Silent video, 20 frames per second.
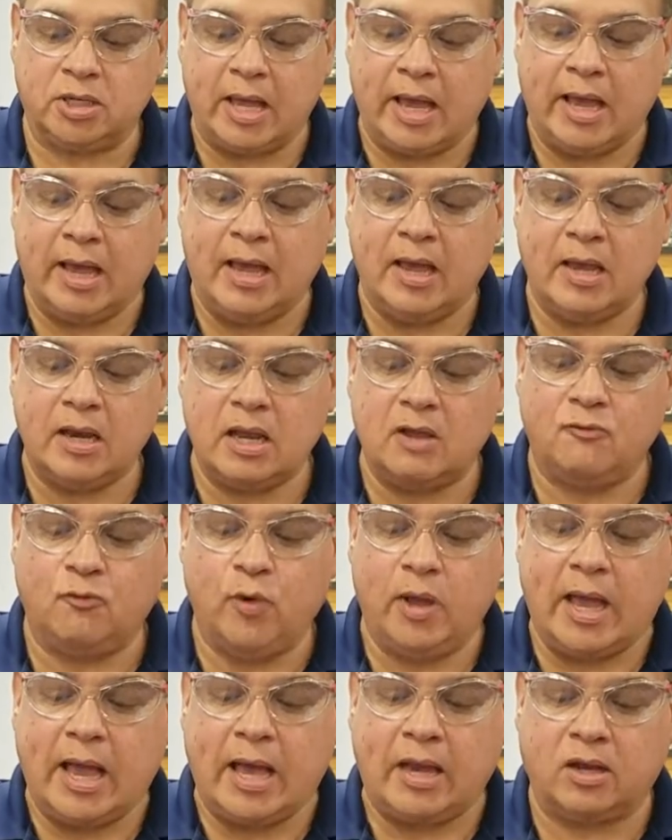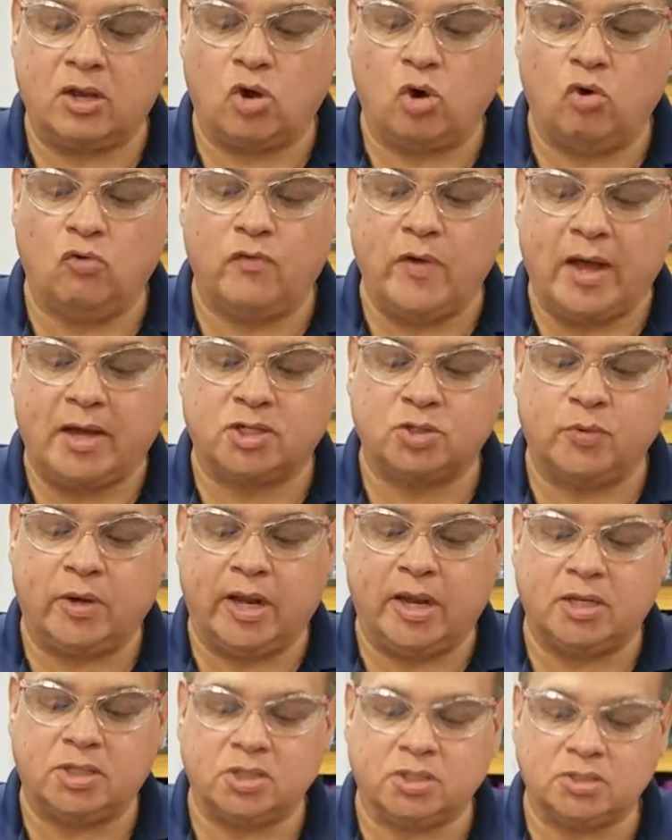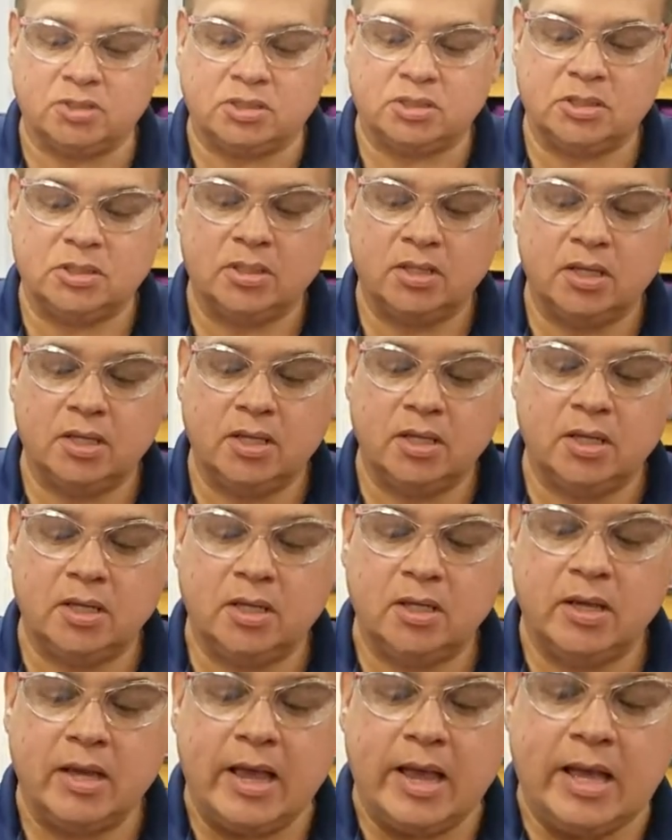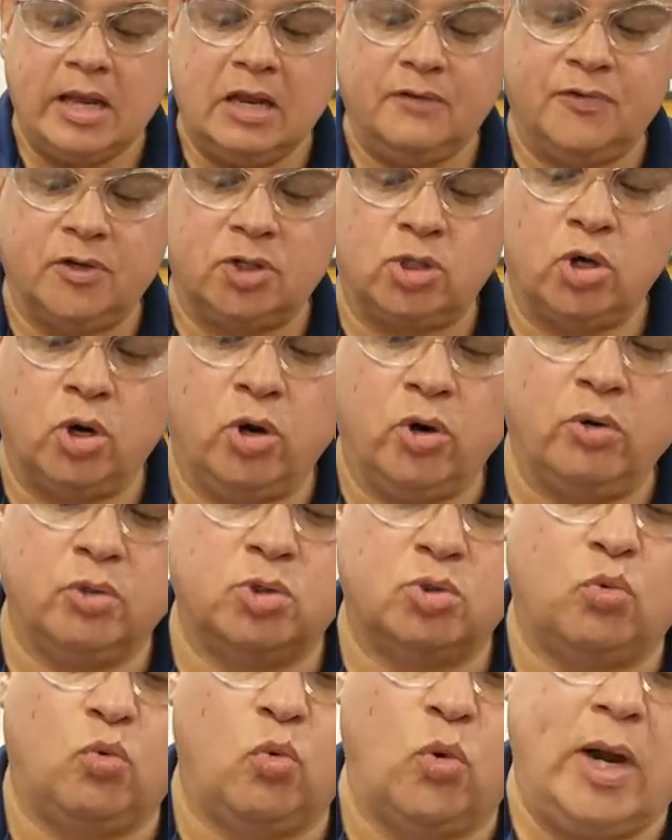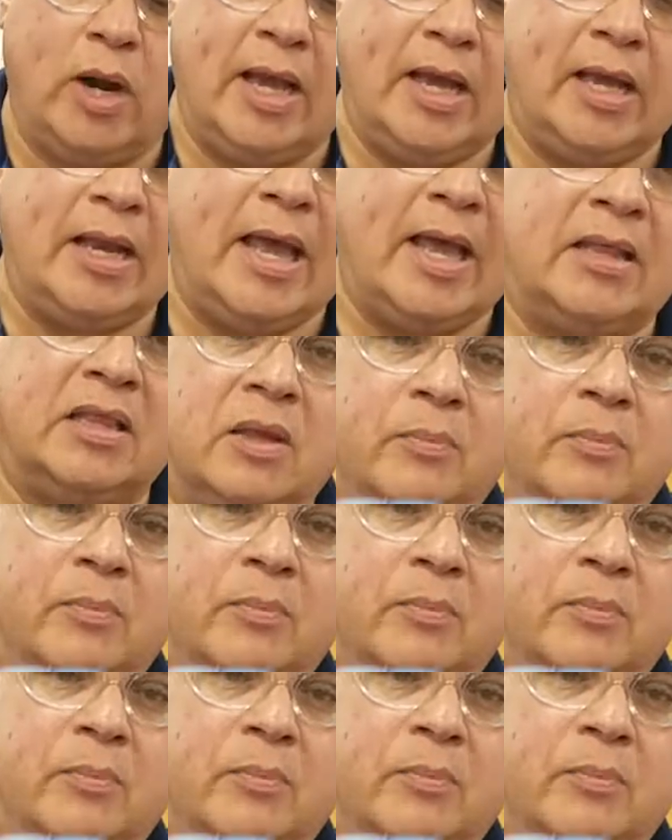And if we add Kovac's reagent, and if it turns red at the